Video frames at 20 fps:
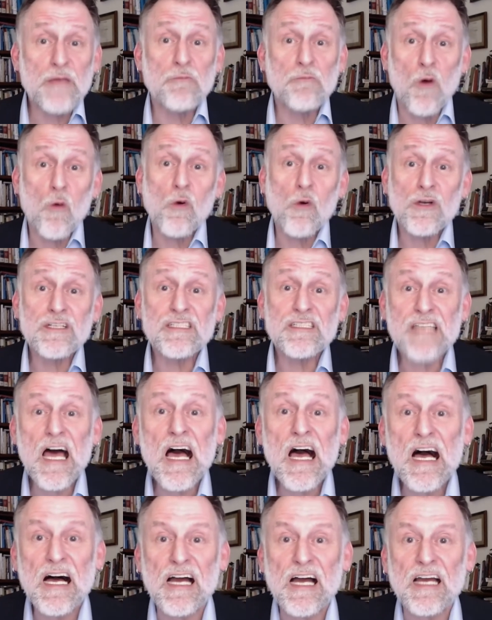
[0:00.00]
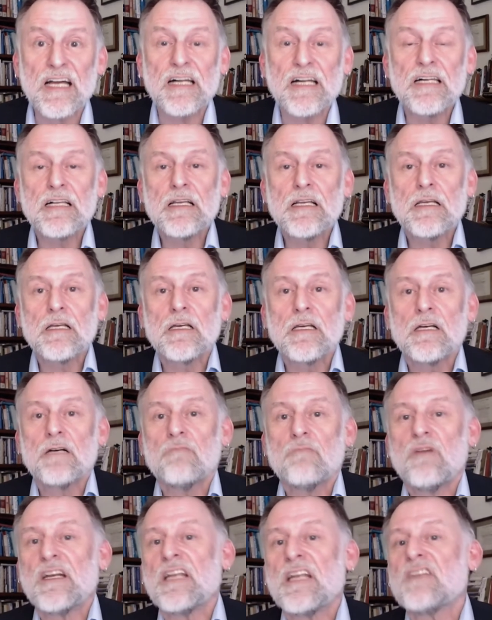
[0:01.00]
people wouldn't die.
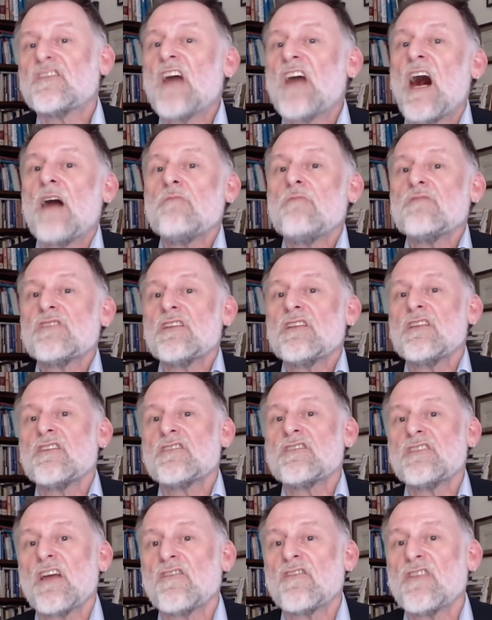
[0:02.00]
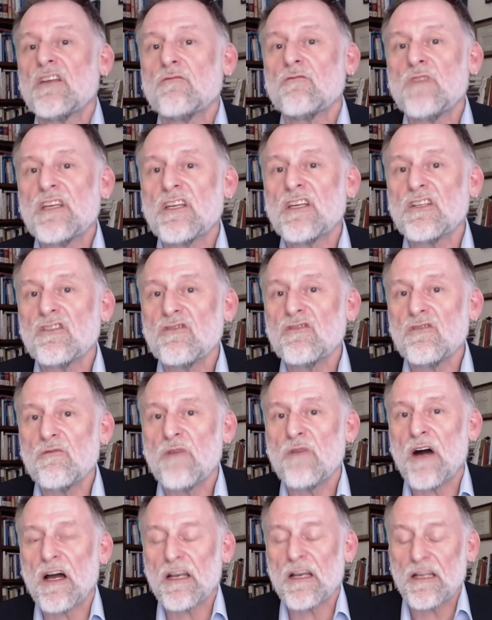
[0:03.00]
But it comes and there's nothing we can do
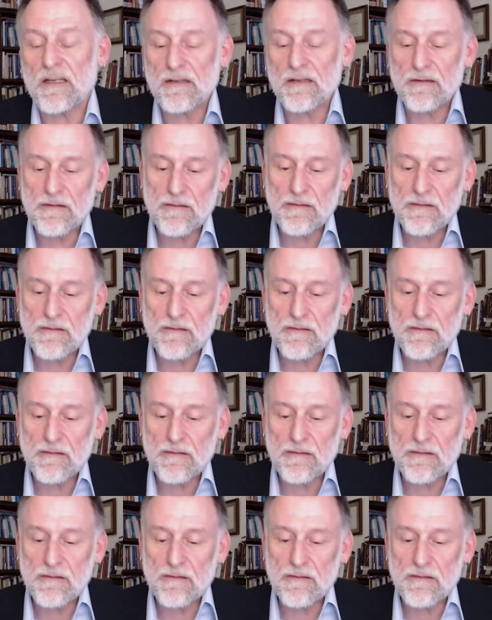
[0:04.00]
about it.